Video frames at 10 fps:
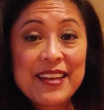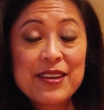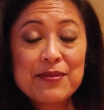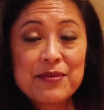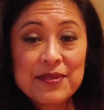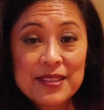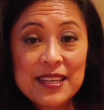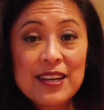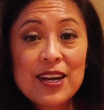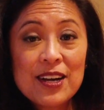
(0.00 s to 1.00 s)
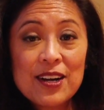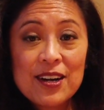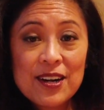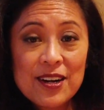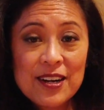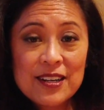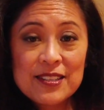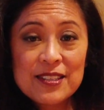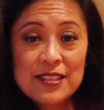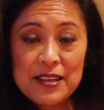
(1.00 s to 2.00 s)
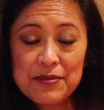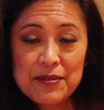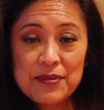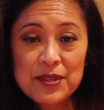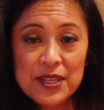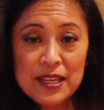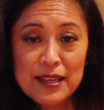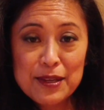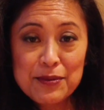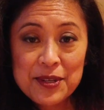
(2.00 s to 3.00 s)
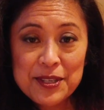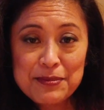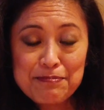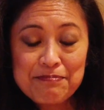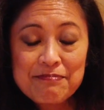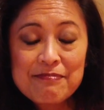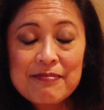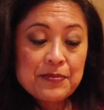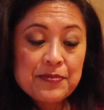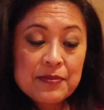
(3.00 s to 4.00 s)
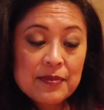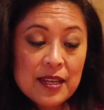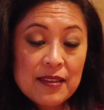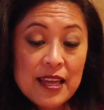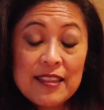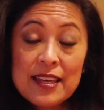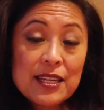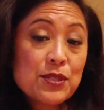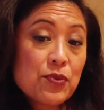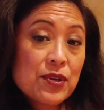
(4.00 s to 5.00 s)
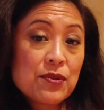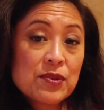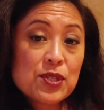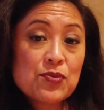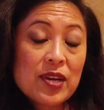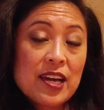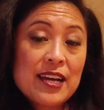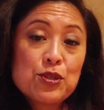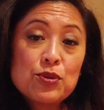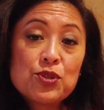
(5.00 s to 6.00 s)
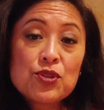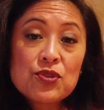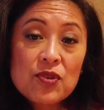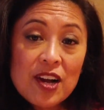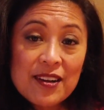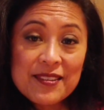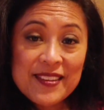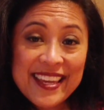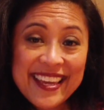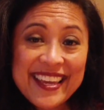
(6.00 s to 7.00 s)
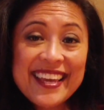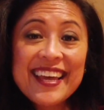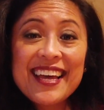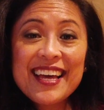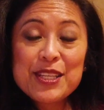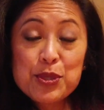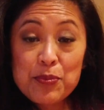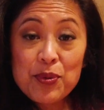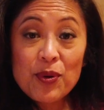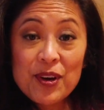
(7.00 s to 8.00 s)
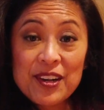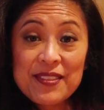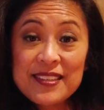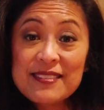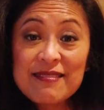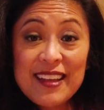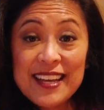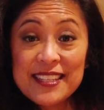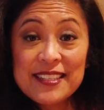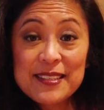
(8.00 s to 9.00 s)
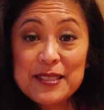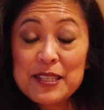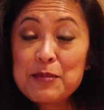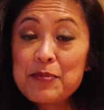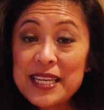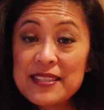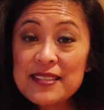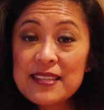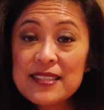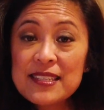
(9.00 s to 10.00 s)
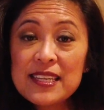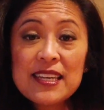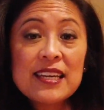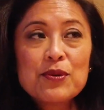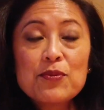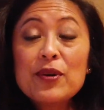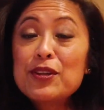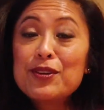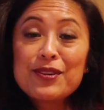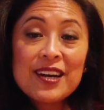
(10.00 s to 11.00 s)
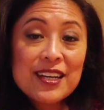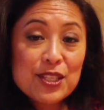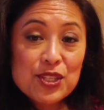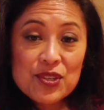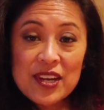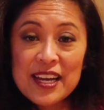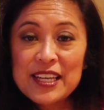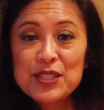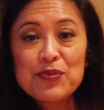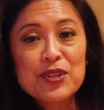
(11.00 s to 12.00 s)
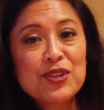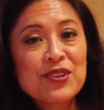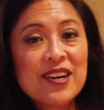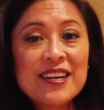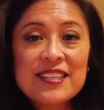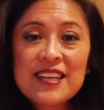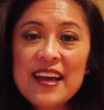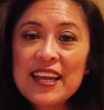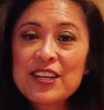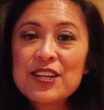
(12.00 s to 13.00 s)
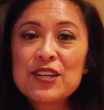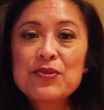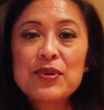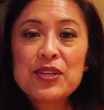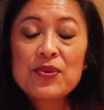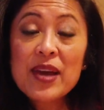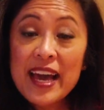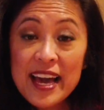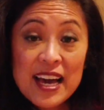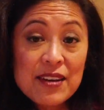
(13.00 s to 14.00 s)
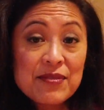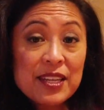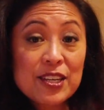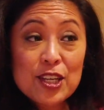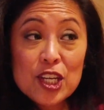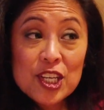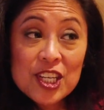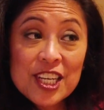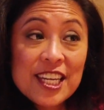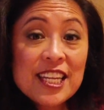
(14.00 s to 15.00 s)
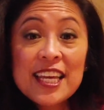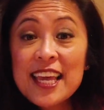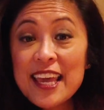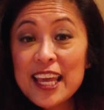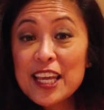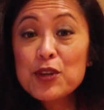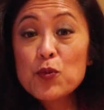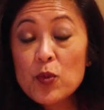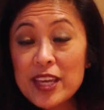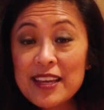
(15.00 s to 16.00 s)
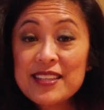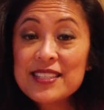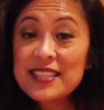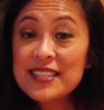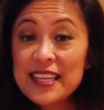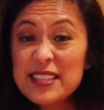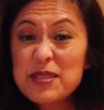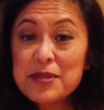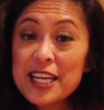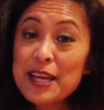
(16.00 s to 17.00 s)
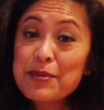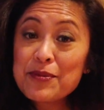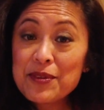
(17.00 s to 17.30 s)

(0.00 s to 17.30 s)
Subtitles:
of really hard stuff of looking inward. And that is one of the reasons why I so strongly support this Last60 Best60. When you're not stressed, when you're not tired, when you have like a good 8 weeks to take some time and